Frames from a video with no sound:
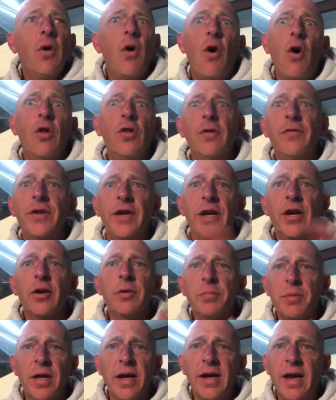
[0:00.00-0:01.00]
all of an
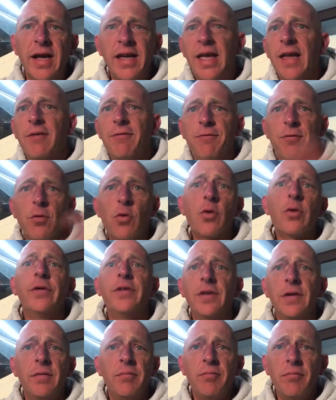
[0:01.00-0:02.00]
airplane, I can't afford
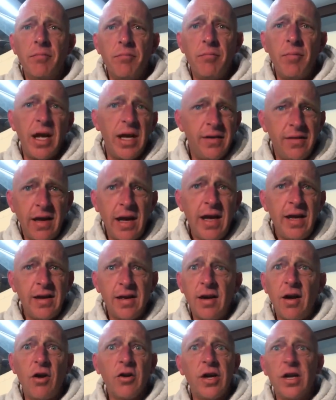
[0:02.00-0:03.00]
to maintain
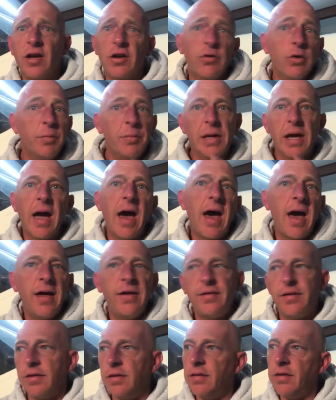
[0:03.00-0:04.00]
it, I'll get a group of
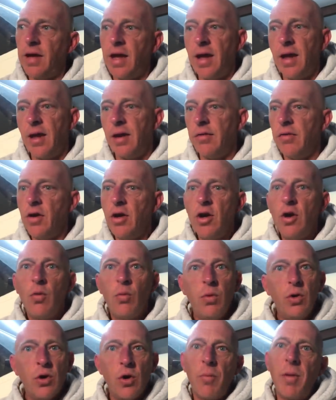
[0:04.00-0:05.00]
guys and
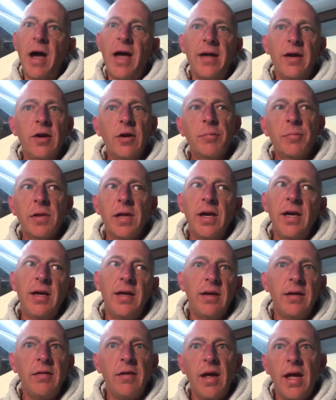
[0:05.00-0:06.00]
we'll go buy an airplane
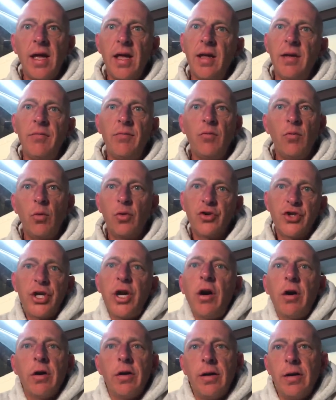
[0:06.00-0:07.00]
and we'll
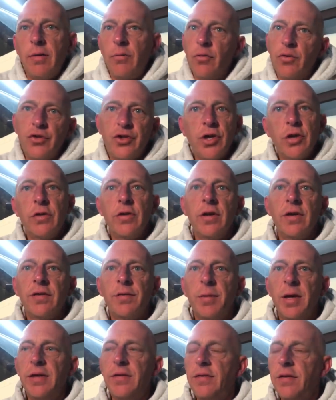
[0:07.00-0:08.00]
share it and we'll share the
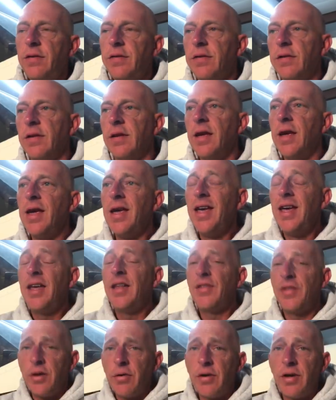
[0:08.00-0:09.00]
expenses. And
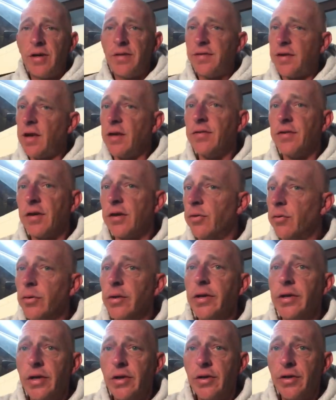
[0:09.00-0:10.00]
in theory, it sounds like a
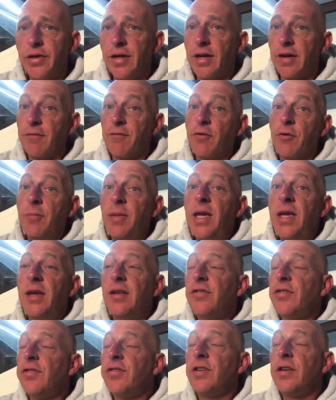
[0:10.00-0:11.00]
really good thing. For me,
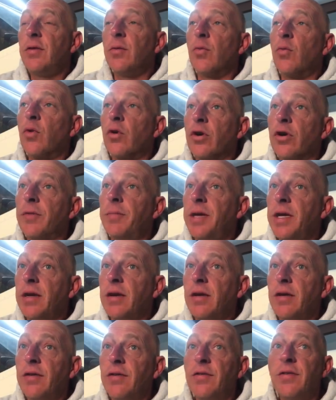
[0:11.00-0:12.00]
it just didn't work
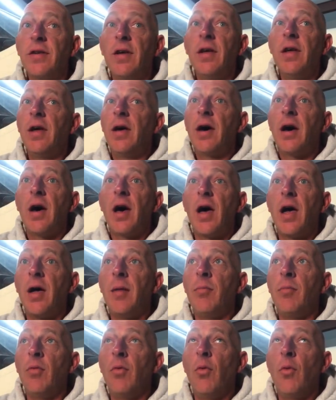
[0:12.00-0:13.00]
because
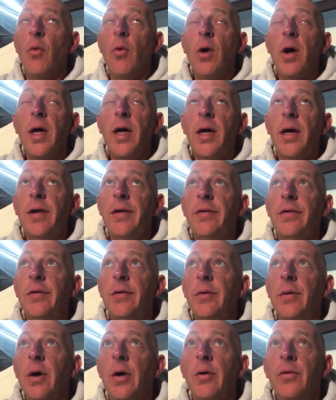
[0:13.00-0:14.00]
I'm way
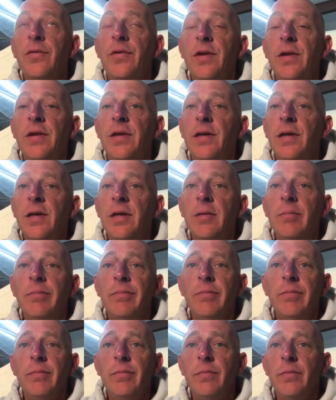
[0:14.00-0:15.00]
too OCD
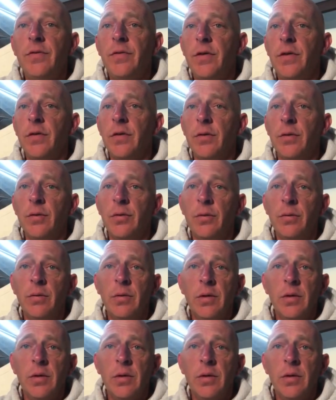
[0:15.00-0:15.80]
to,